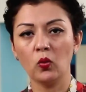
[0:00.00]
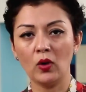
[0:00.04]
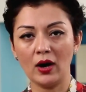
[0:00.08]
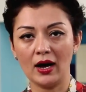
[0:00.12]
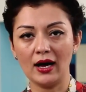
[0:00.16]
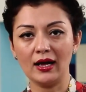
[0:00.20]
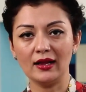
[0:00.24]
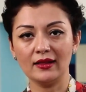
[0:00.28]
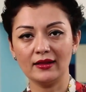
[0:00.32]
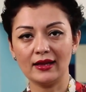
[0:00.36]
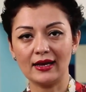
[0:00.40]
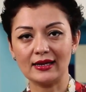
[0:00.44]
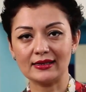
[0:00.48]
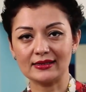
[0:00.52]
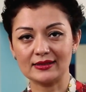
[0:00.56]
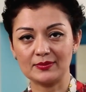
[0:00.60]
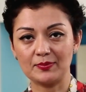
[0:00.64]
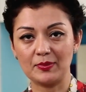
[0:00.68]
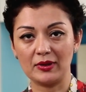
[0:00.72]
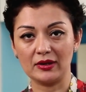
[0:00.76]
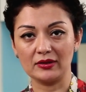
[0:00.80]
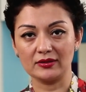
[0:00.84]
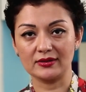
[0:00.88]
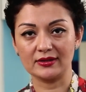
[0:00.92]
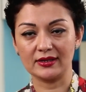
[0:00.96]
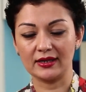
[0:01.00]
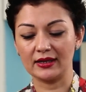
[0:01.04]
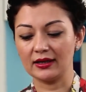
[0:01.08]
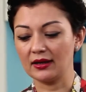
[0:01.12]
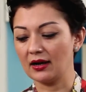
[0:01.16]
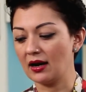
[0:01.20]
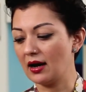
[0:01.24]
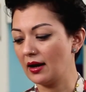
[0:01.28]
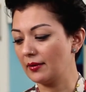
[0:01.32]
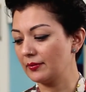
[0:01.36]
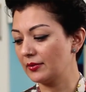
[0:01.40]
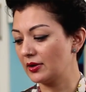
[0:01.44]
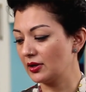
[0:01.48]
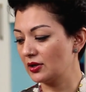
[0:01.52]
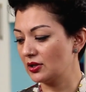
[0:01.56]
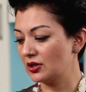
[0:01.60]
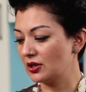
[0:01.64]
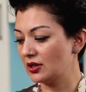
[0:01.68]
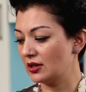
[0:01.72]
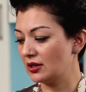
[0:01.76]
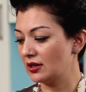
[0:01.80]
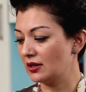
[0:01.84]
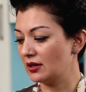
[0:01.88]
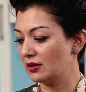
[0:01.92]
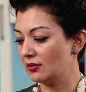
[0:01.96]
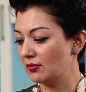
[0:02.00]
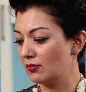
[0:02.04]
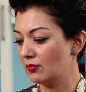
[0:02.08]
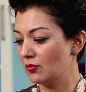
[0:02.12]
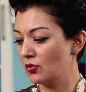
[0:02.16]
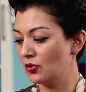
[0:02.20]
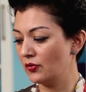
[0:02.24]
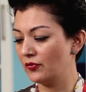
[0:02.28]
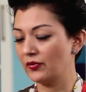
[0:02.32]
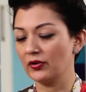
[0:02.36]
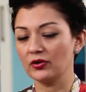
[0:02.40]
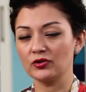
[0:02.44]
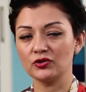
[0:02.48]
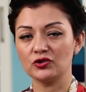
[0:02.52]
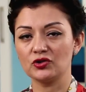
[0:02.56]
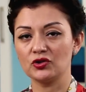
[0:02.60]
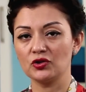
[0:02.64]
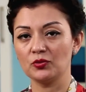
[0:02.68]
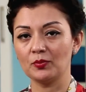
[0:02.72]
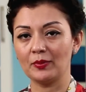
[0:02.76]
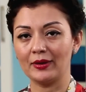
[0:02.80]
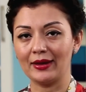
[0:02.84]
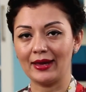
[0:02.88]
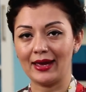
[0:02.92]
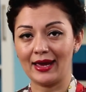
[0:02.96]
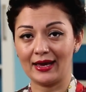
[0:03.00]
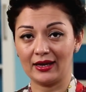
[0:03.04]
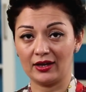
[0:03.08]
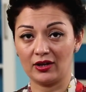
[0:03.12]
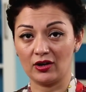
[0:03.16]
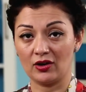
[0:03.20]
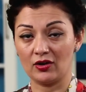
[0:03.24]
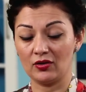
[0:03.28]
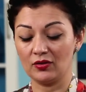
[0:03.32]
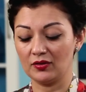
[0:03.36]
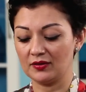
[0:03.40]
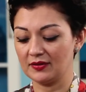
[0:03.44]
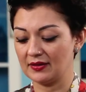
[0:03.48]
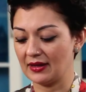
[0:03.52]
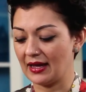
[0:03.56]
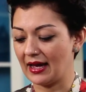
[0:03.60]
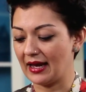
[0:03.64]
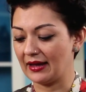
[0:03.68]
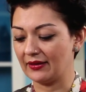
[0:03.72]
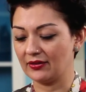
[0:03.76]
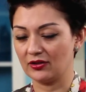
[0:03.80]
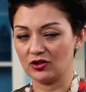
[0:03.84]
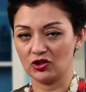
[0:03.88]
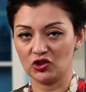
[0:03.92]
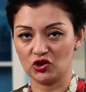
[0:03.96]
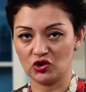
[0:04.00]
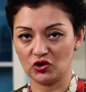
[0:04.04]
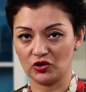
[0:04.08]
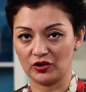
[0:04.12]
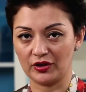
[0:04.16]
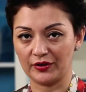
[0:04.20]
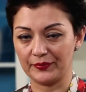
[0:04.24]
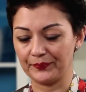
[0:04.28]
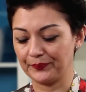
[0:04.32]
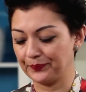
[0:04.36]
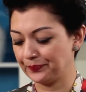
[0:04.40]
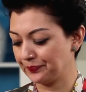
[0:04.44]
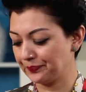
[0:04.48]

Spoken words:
While that's melting, I'm gonna move on to my egg yolks and the sugar.